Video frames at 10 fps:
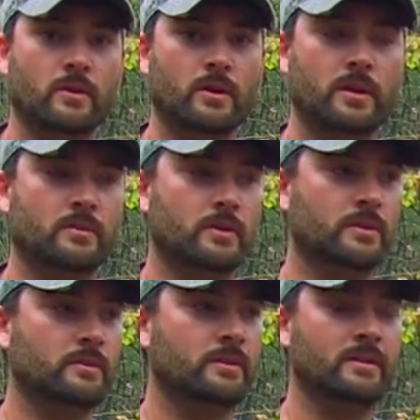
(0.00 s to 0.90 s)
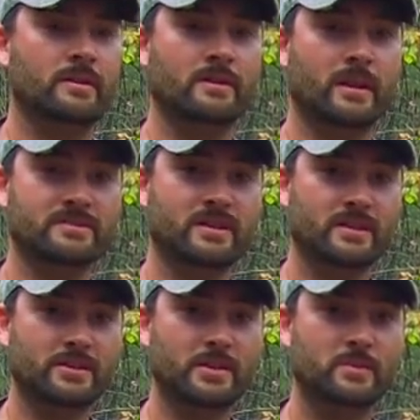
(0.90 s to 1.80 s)
All right, well, I
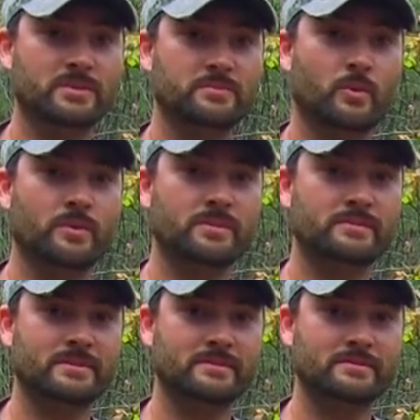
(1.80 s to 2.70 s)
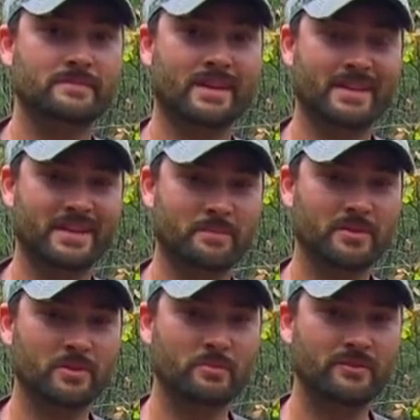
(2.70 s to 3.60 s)
stuck a good one this morning. I hit him a
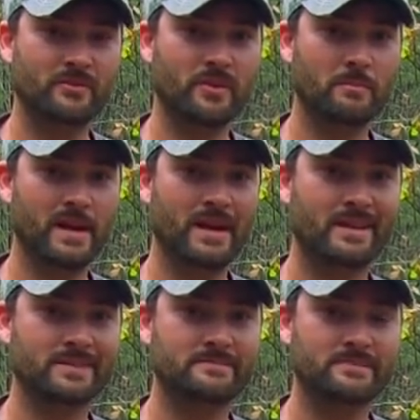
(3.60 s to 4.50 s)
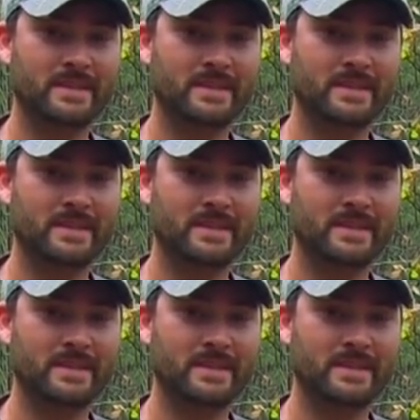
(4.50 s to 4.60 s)
little bit far back.